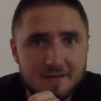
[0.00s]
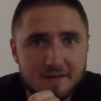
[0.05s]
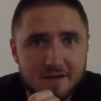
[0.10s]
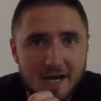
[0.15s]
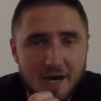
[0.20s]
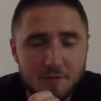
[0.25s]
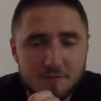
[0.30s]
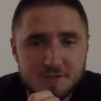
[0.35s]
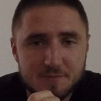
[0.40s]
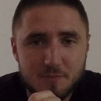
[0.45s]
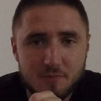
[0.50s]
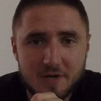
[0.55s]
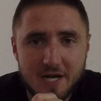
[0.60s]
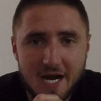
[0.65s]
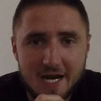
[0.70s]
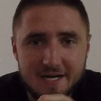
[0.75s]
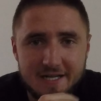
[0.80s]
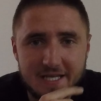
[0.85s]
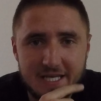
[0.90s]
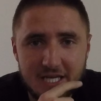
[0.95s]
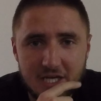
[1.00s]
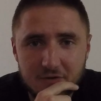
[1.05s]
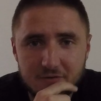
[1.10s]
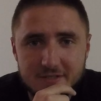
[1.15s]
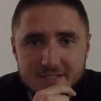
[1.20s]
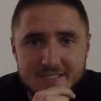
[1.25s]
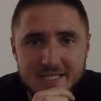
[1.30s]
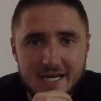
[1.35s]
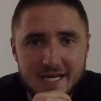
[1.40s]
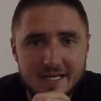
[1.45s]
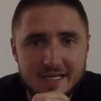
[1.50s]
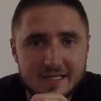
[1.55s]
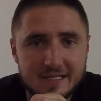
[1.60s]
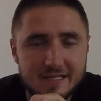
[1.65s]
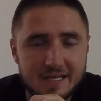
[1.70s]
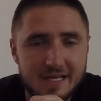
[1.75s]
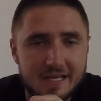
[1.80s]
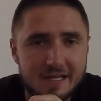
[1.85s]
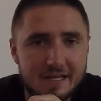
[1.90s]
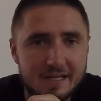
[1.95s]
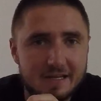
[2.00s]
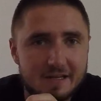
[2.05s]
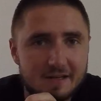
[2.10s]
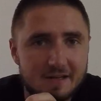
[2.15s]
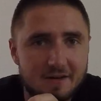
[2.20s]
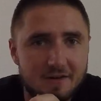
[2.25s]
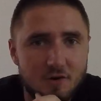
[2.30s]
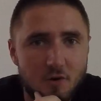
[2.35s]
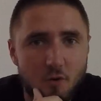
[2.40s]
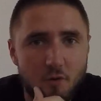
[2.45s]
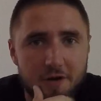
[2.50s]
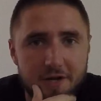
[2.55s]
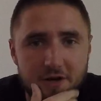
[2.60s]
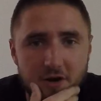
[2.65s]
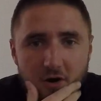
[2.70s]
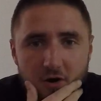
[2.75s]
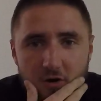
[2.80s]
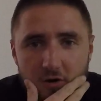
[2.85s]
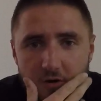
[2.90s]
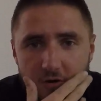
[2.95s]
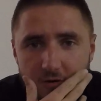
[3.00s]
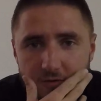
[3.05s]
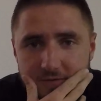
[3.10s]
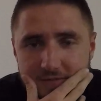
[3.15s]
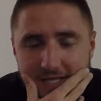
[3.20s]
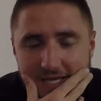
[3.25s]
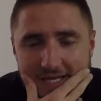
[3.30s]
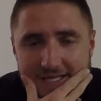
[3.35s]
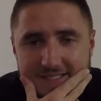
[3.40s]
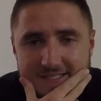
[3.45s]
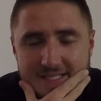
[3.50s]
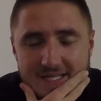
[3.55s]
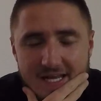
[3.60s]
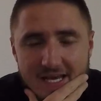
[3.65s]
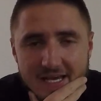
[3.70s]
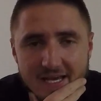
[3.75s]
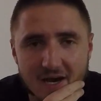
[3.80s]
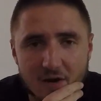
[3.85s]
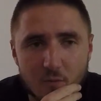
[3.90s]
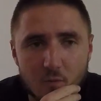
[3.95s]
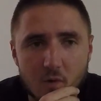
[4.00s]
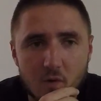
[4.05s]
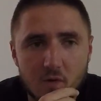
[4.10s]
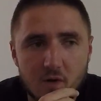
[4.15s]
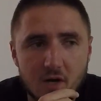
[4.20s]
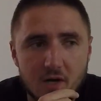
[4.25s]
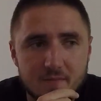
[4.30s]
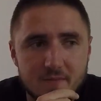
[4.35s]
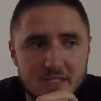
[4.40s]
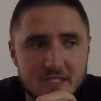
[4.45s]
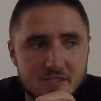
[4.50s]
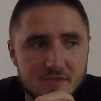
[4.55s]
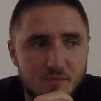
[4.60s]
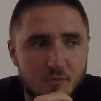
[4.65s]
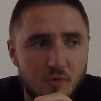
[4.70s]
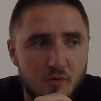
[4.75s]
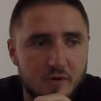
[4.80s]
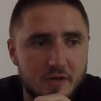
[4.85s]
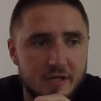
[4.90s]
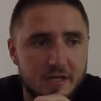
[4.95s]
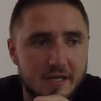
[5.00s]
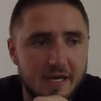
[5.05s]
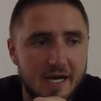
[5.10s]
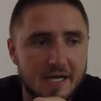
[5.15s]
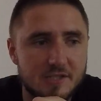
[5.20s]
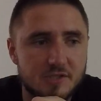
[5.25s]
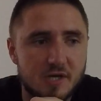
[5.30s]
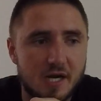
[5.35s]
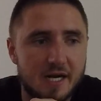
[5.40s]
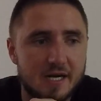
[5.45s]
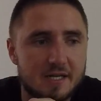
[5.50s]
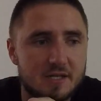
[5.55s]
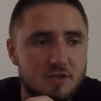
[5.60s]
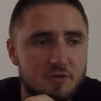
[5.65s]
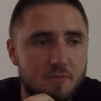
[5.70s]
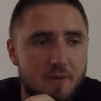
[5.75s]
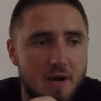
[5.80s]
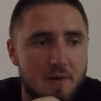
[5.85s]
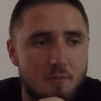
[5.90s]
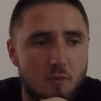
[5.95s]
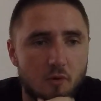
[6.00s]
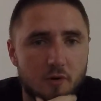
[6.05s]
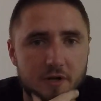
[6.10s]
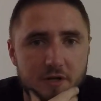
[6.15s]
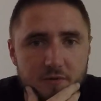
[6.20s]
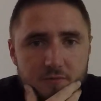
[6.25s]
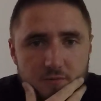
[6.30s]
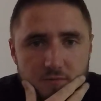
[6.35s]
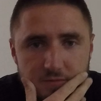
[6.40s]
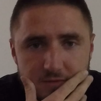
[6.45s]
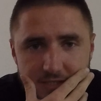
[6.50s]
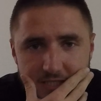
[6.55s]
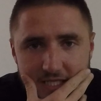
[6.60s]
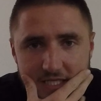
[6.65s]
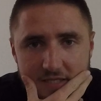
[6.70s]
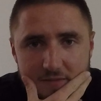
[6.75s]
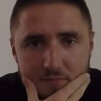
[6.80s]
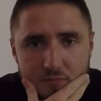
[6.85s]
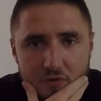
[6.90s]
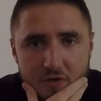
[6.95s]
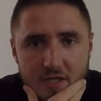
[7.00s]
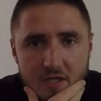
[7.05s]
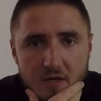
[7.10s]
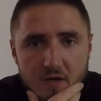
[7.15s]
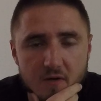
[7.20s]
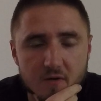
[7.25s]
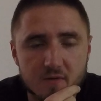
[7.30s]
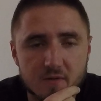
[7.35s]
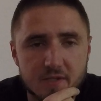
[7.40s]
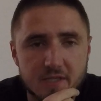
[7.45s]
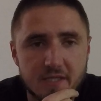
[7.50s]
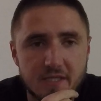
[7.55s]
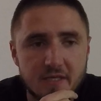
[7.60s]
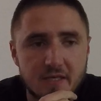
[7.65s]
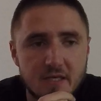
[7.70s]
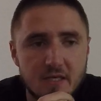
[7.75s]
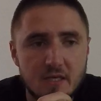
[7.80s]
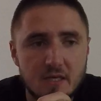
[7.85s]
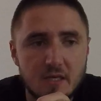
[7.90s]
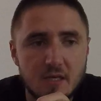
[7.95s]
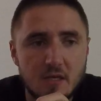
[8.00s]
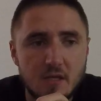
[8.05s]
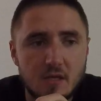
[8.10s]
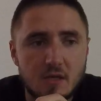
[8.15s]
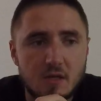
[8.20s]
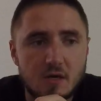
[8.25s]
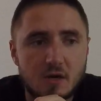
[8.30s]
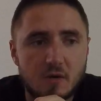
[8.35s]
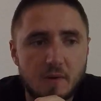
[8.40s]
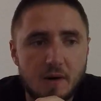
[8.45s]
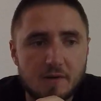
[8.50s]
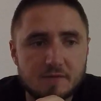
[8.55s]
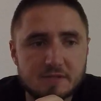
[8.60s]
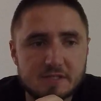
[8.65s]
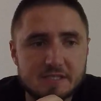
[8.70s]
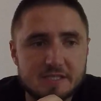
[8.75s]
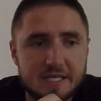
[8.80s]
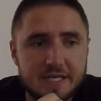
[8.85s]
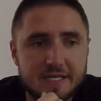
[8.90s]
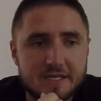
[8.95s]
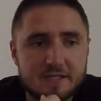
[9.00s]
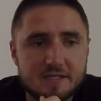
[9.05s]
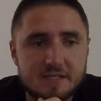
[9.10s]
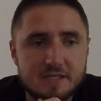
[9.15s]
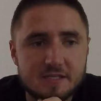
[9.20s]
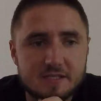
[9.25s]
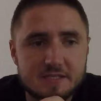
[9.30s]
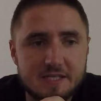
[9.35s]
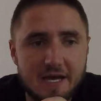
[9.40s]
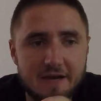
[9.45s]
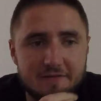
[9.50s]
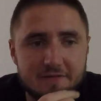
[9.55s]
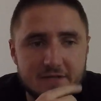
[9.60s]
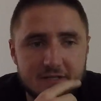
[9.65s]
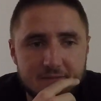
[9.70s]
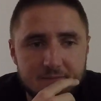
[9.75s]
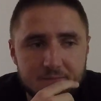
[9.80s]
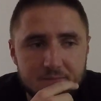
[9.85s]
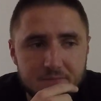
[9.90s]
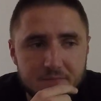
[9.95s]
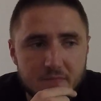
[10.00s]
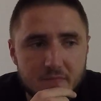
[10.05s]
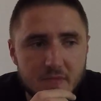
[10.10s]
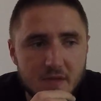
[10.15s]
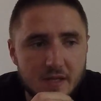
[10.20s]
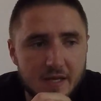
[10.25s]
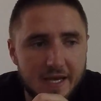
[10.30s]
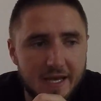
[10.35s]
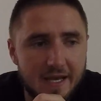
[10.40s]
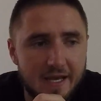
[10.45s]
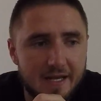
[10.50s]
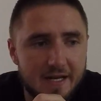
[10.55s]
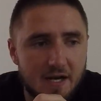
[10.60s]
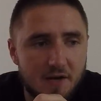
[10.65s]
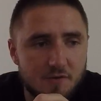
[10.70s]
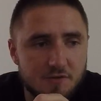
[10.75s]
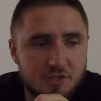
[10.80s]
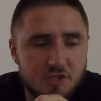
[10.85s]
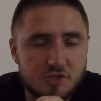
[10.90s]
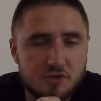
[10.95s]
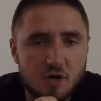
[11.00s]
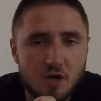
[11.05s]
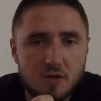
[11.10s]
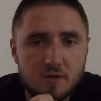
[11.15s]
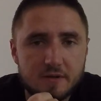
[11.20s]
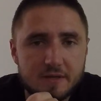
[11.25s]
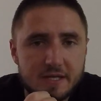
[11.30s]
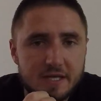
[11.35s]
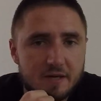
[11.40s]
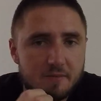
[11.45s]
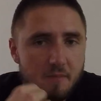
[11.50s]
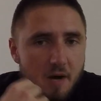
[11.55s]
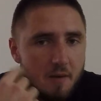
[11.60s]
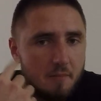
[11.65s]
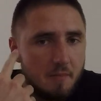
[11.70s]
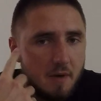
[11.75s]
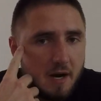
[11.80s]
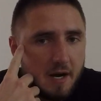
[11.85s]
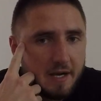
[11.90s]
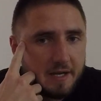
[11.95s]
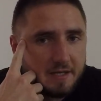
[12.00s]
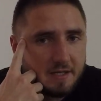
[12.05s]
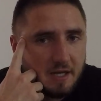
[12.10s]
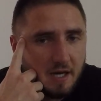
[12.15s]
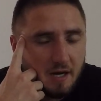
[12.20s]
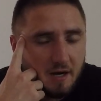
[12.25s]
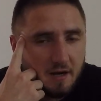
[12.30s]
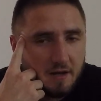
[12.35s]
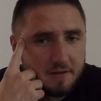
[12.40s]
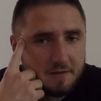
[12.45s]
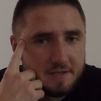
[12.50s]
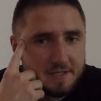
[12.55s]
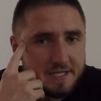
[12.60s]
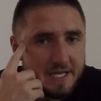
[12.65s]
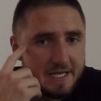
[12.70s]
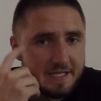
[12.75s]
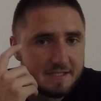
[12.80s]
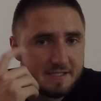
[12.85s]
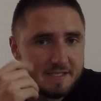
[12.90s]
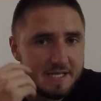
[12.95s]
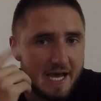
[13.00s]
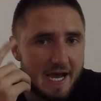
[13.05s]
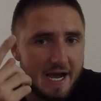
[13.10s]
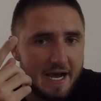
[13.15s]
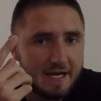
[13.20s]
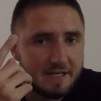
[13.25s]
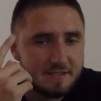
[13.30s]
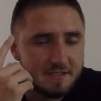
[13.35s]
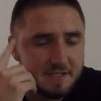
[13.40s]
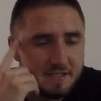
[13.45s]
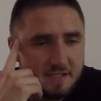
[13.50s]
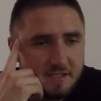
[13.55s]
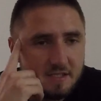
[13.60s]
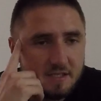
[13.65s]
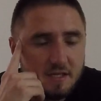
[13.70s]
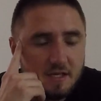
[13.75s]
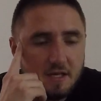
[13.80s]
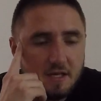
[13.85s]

I was kind of irritated and annoyed all day today. I woke up this morning, I tried to do my morning routine pretty early, around 6, 7, and I was struggling getting my mind on the day's tasks.